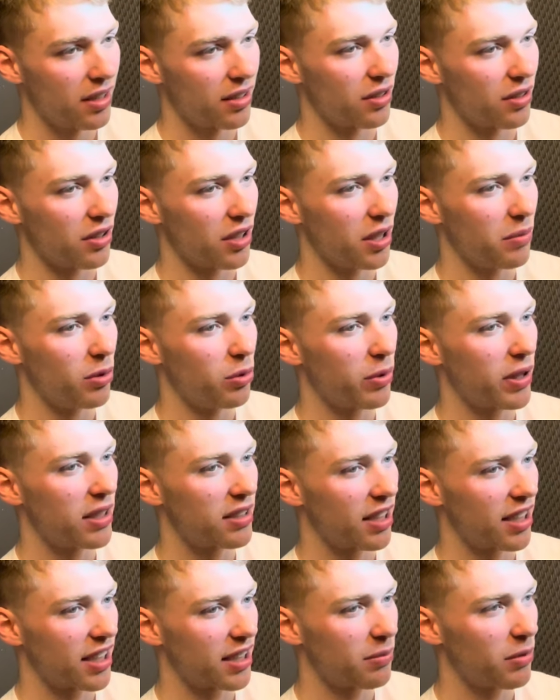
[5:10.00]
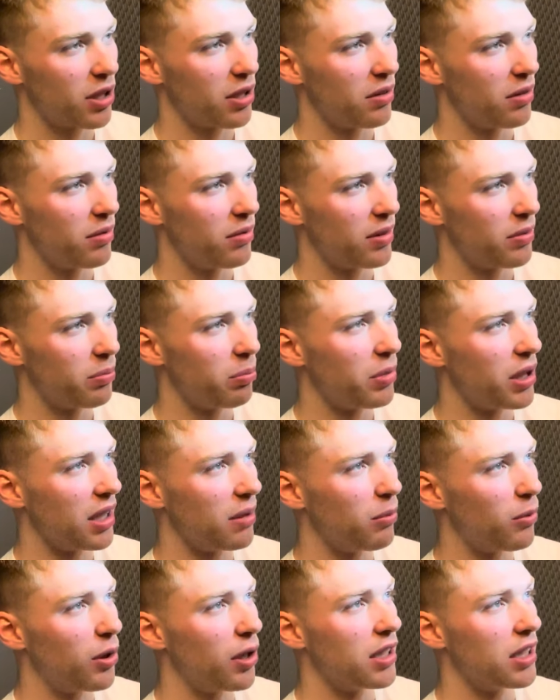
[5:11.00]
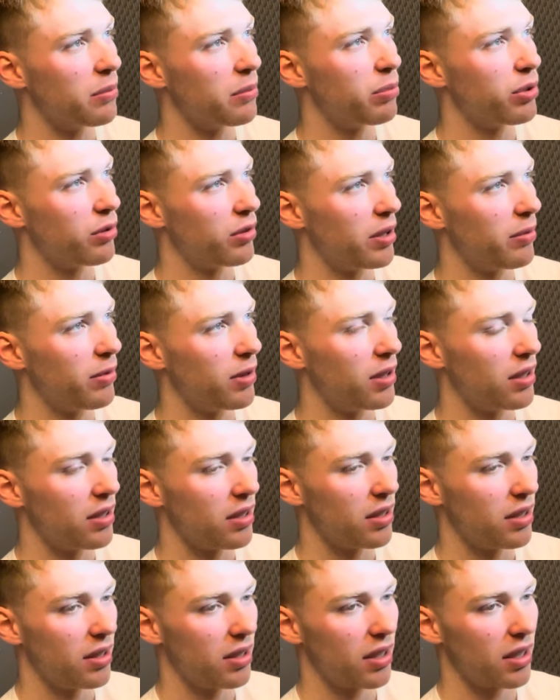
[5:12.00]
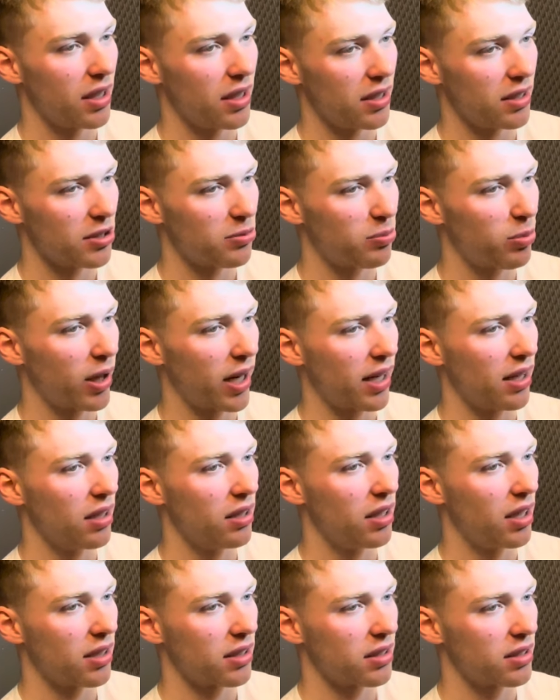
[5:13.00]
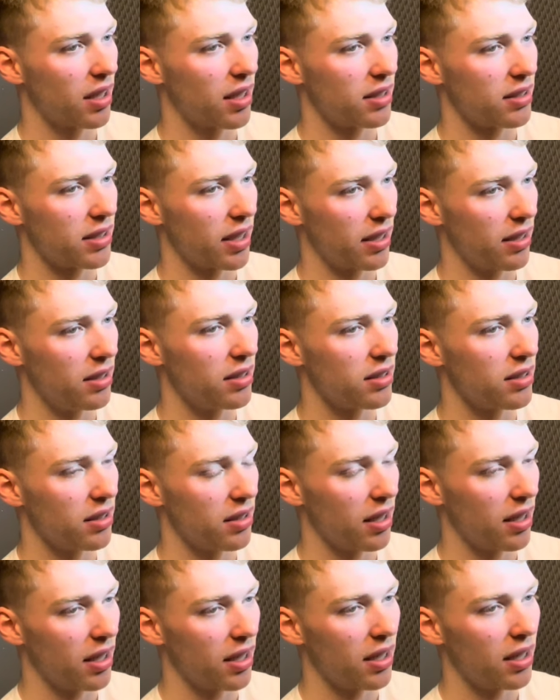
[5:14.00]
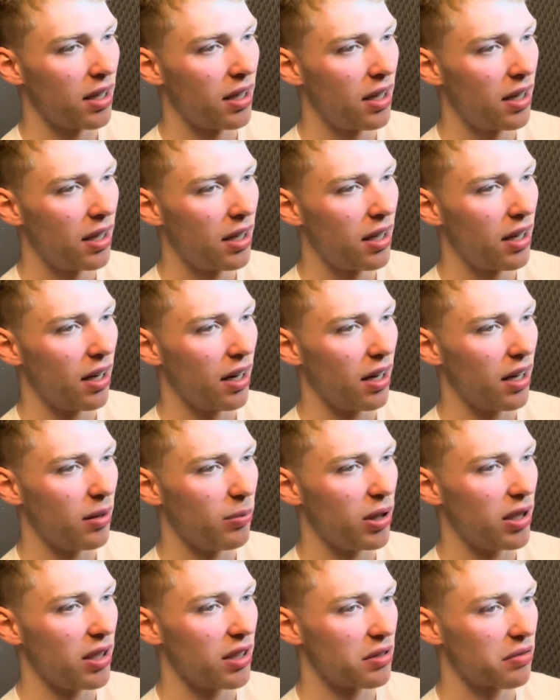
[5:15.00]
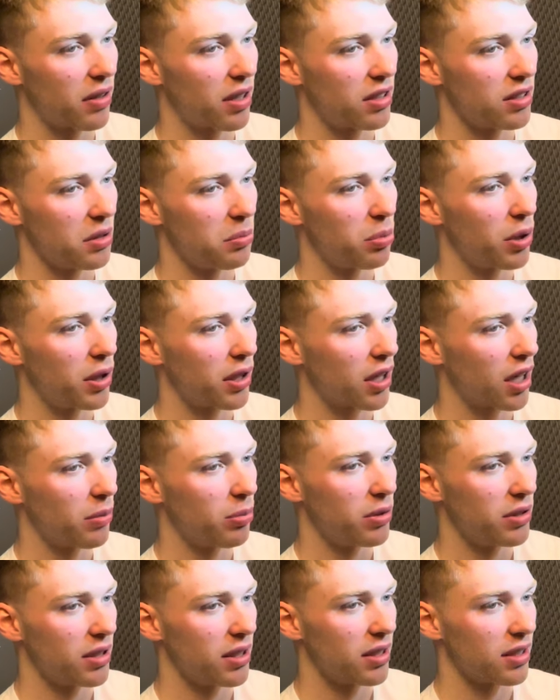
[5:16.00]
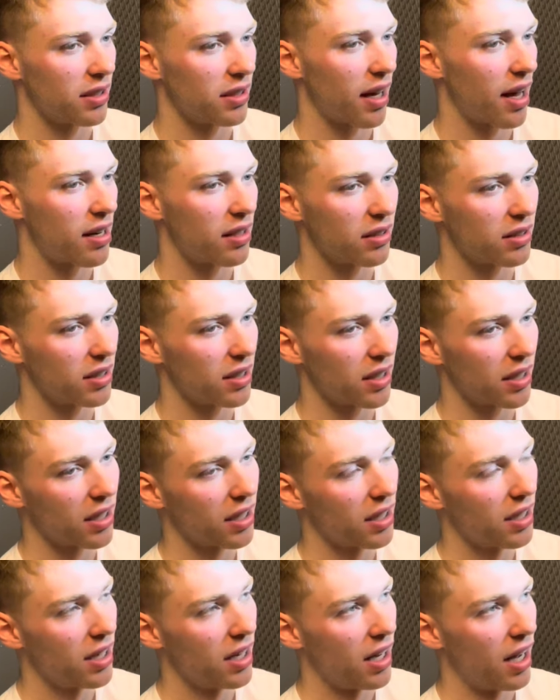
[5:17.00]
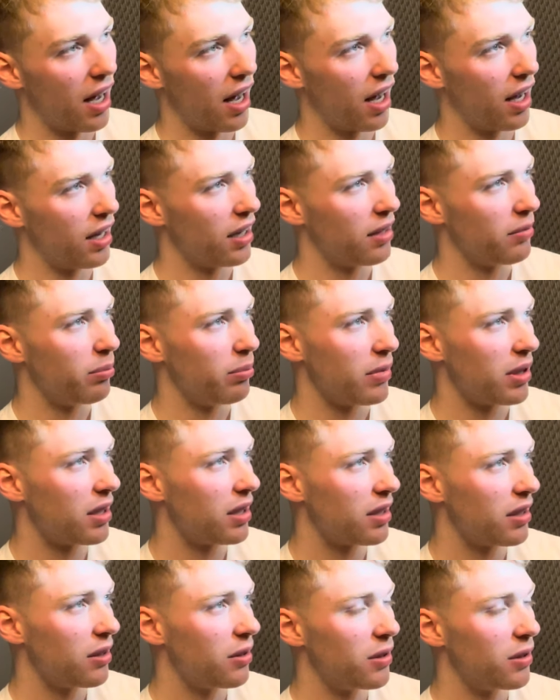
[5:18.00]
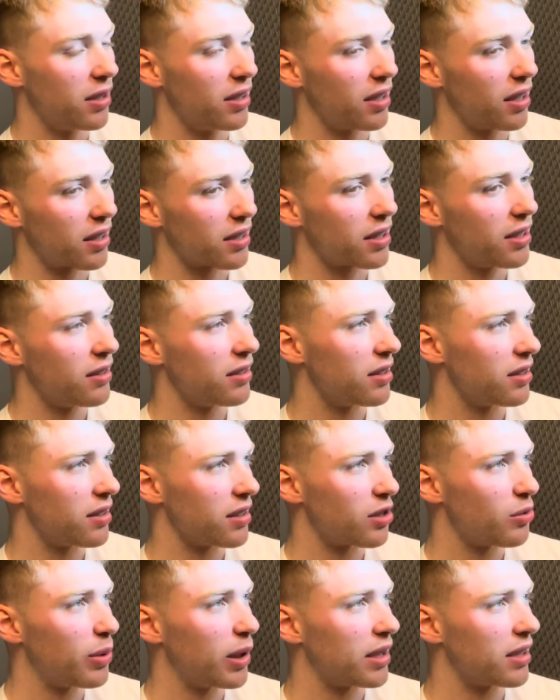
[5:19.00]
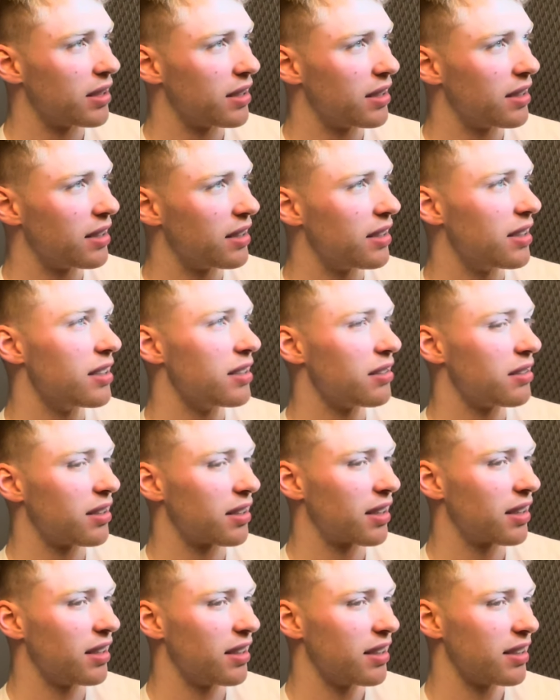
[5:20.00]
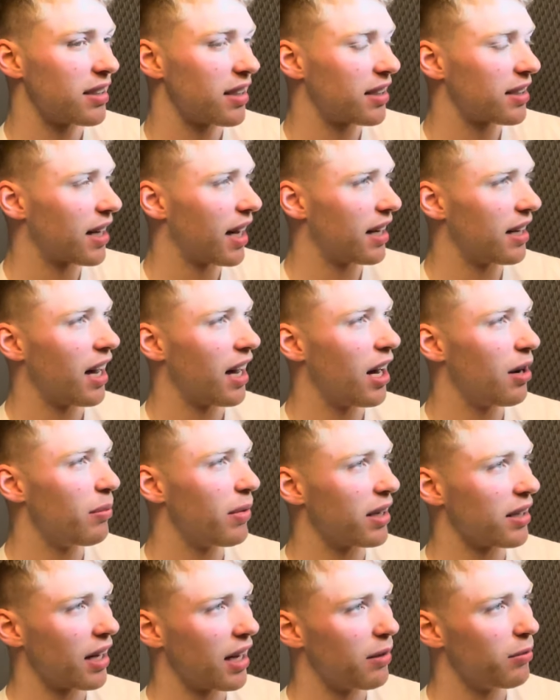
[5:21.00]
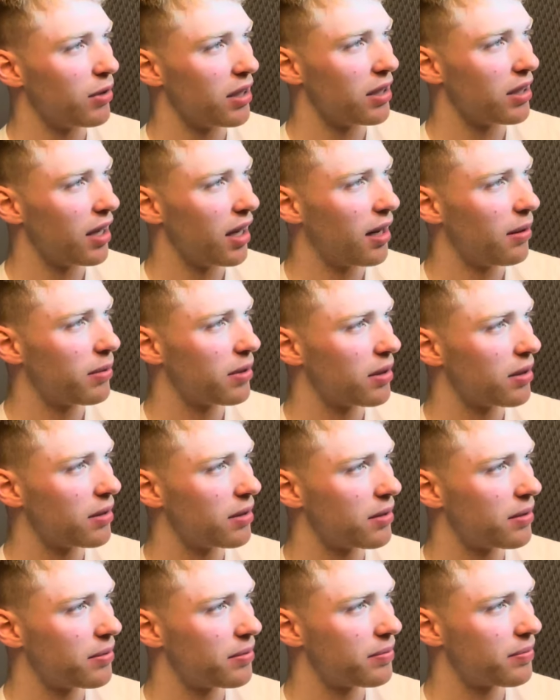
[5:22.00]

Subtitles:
You know, but we had talked about being more on the perimeter and just playing alongside Terrence a lot. But as far as the point guard position, I don't think me or our coaches expected this kind of how my game would adapt.